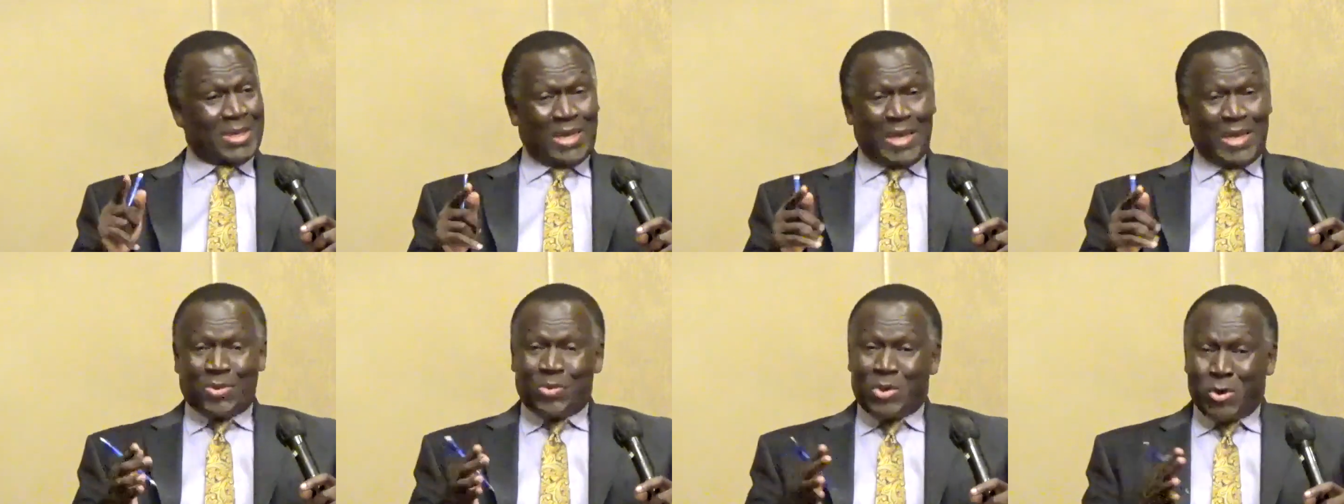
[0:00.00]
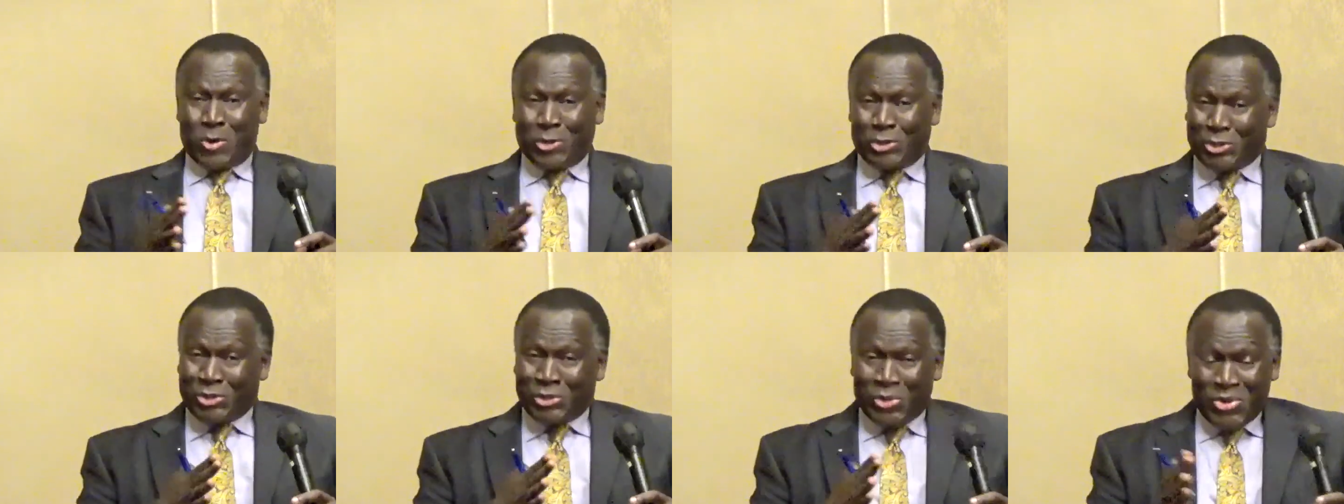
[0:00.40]
And we all
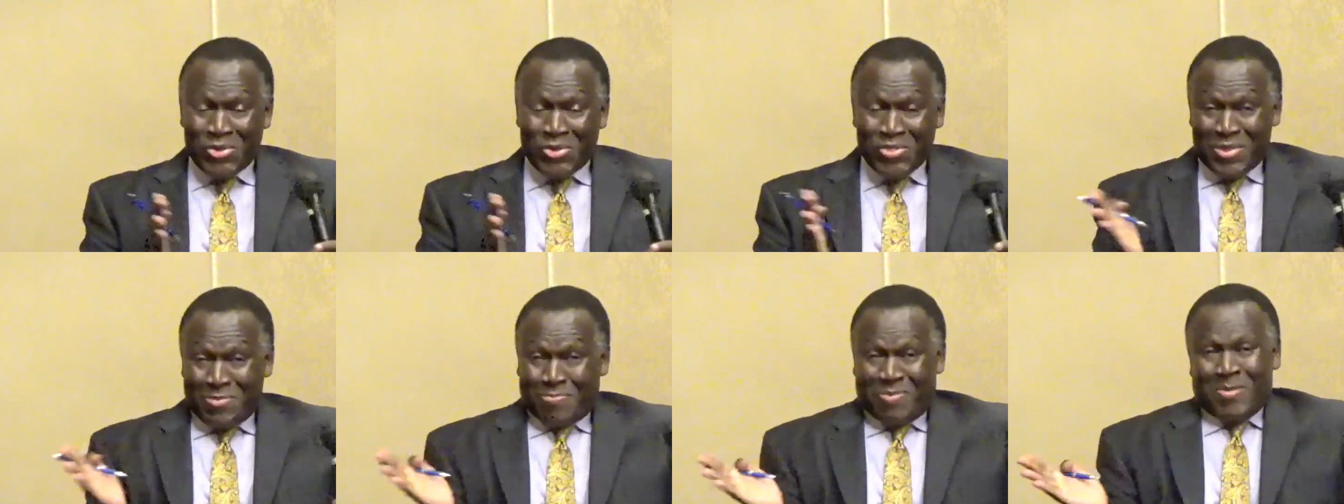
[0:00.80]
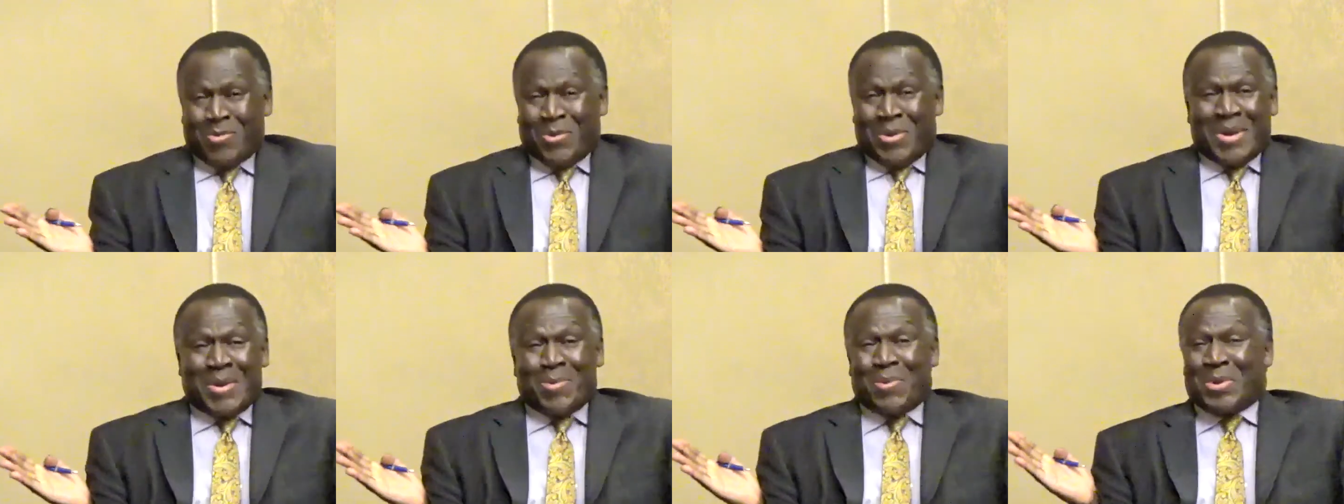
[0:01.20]
saw the
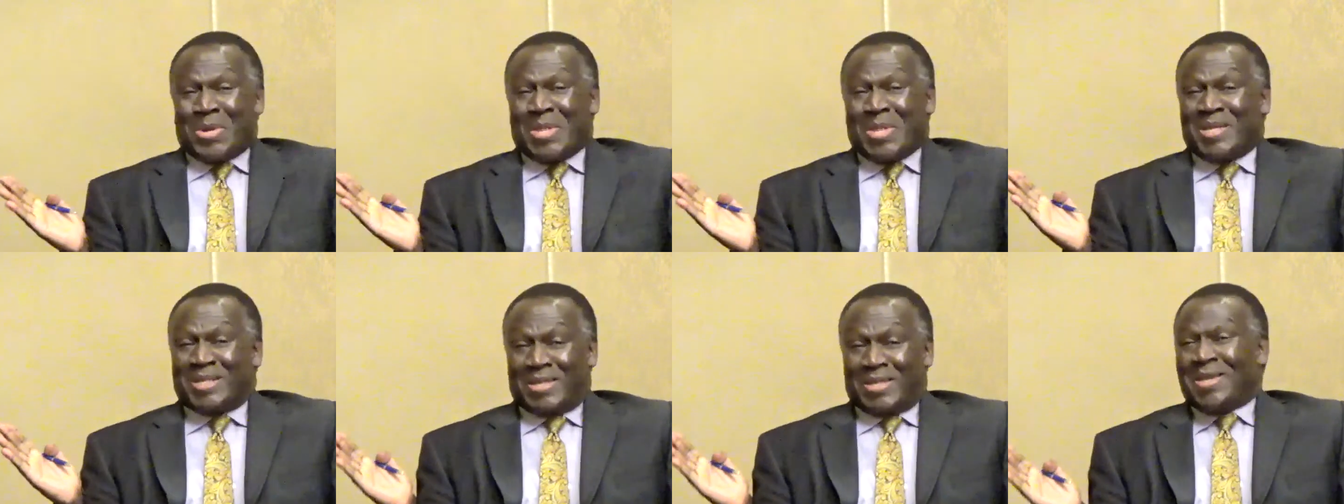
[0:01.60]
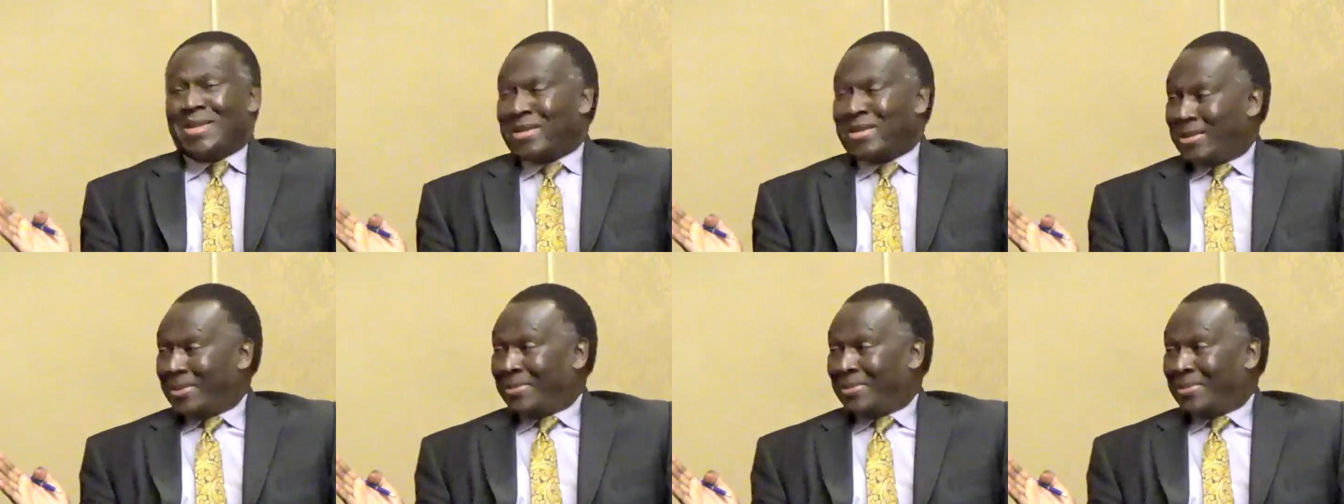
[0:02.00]
people and what they said.